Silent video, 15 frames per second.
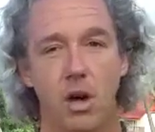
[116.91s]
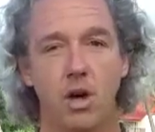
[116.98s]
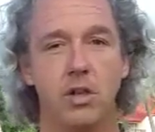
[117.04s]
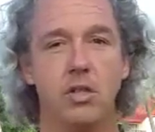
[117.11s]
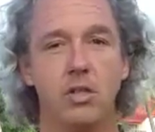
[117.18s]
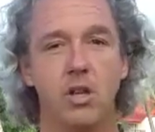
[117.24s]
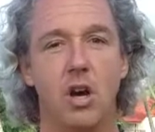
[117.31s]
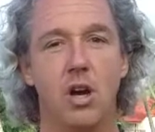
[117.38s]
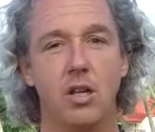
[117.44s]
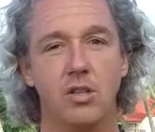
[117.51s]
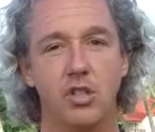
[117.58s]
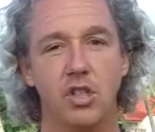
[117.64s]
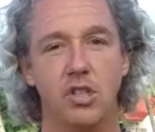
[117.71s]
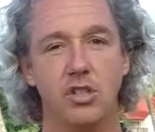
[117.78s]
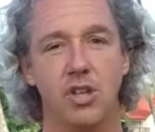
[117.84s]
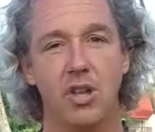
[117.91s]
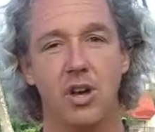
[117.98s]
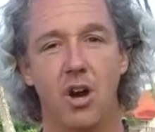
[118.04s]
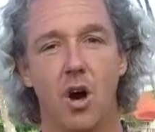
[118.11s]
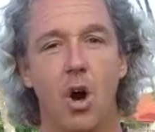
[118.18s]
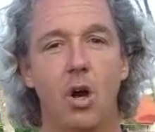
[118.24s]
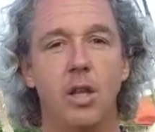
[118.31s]
unconscious,
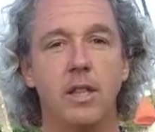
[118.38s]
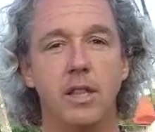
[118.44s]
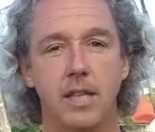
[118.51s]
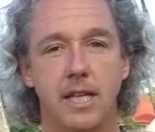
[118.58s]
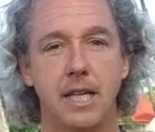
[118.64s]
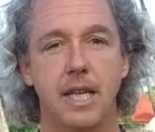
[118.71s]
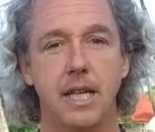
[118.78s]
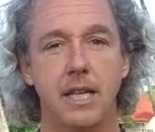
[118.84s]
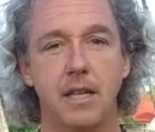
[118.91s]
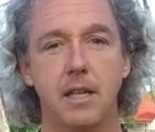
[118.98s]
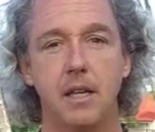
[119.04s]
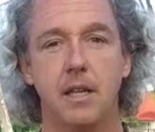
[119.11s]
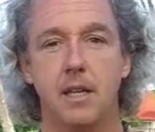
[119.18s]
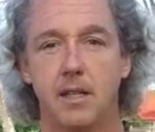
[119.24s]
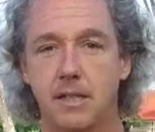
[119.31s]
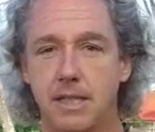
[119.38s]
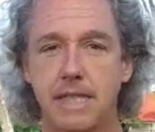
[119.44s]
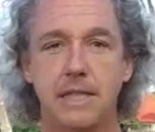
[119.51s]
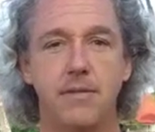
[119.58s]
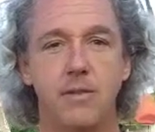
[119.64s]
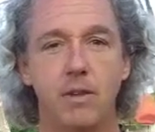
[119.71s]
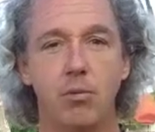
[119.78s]
unthinking,
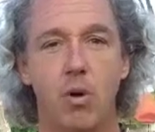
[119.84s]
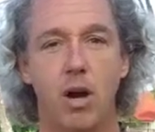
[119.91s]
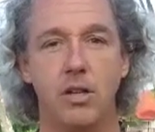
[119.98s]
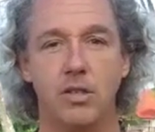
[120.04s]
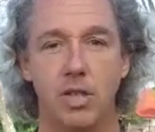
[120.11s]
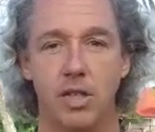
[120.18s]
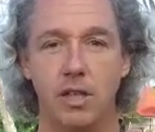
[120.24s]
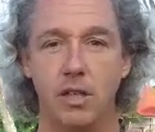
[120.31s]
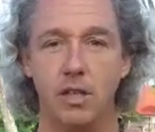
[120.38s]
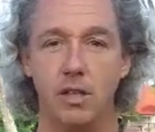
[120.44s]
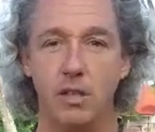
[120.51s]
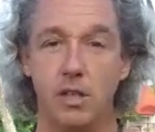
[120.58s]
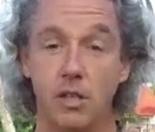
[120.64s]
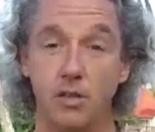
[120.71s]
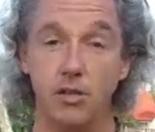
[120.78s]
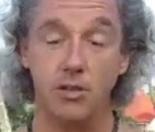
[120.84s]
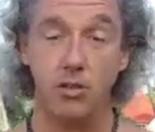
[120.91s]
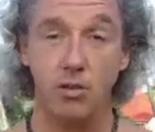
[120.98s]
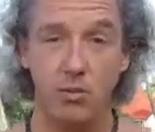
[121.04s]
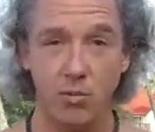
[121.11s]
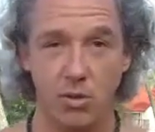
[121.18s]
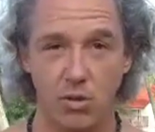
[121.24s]
TV watching
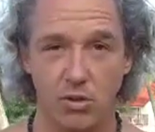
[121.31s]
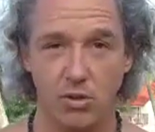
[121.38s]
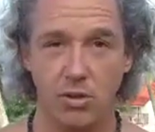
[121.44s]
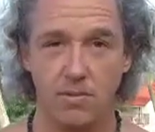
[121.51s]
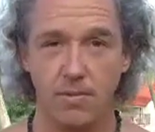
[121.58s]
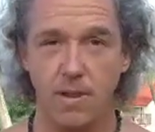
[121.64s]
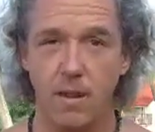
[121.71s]
consumers.